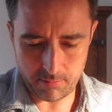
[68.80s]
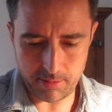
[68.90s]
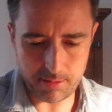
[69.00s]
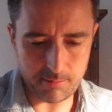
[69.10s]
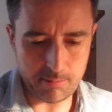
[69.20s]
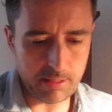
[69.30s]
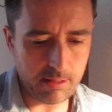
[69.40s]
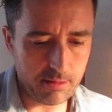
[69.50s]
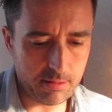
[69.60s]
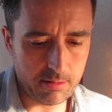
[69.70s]
Recent
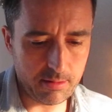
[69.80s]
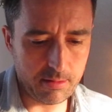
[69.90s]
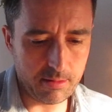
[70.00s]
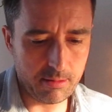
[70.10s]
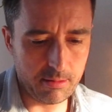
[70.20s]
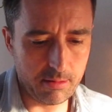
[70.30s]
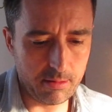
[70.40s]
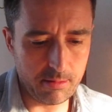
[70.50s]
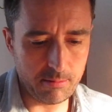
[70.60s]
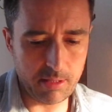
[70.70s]
past,
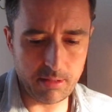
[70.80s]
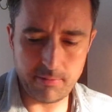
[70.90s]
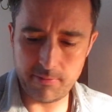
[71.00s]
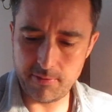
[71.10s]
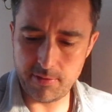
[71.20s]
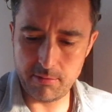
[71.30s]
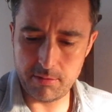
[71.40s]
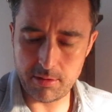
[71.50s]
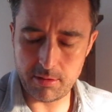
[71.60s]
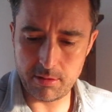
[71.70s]
immediate
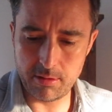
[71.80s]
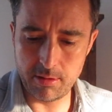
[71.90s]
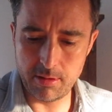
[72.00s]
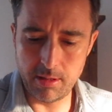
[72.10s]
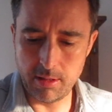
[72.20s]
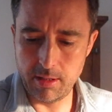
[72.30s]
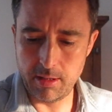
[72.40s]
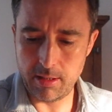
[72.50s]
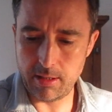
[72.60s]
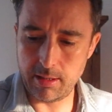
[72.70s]
future,
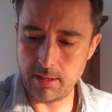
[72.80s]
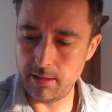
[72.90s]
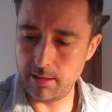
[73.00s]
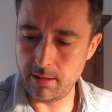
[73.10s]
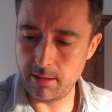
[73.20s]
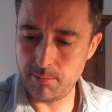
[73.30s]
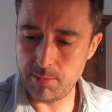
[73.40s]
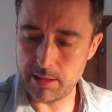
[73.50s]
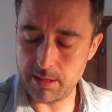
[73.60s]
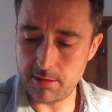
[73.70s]
and
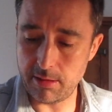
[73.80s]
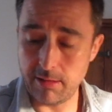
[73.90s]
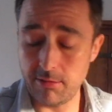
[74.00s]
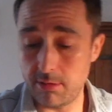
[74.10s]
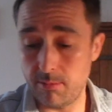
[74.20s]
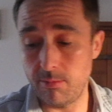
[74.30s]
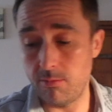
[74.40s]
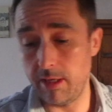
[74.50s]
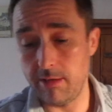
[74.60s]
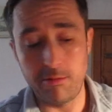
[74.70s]
potential
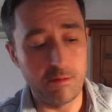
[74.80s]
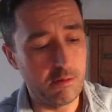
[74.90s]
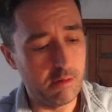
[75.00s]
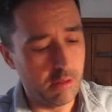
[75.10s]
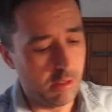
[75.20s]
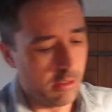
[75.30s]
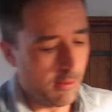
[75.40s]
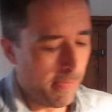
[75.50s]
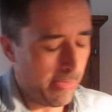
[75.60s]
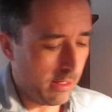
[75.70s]
outcome. Wow.
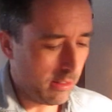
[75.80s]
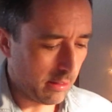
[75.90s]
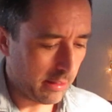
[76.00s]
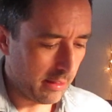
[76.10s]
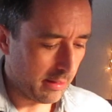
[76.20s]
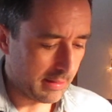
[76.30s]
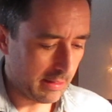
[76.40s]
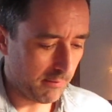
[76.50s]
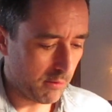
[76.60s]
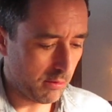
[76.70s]
Okay,
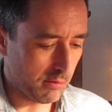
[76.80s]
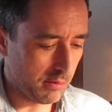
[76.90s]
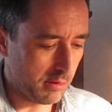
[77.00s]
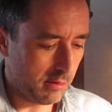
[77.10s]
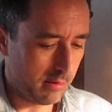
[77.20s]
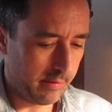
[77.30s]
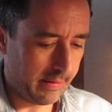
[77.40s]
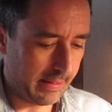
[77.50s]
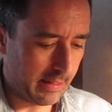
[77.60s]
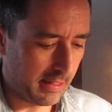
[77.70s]
Ten of Wands,
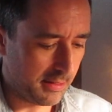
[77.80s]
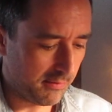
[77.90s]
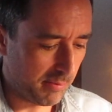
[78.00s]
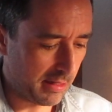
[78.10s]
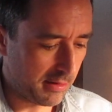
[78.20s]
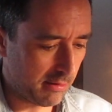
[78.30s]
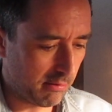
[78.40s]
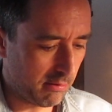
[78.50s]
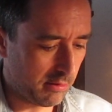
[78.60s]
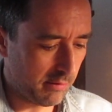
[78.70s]
Knight of
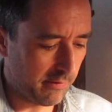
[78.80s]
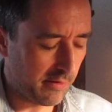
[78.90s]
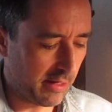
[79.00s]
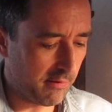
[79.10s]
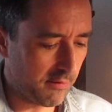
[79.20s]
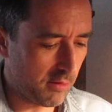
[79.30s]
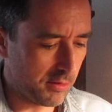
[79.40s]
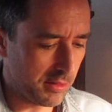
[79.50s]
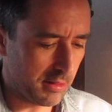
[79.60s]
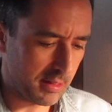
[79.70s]
Pentacles, the Five of
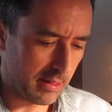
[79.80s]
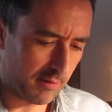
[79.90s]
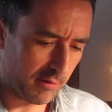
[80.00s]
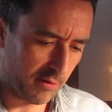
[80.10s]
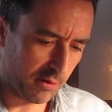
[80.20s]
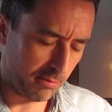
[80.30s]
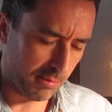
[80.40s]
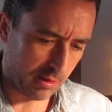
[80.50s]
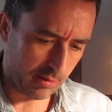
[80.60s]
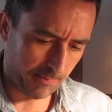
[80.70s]
Wands, and the Seven of
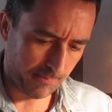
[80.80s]
Cups.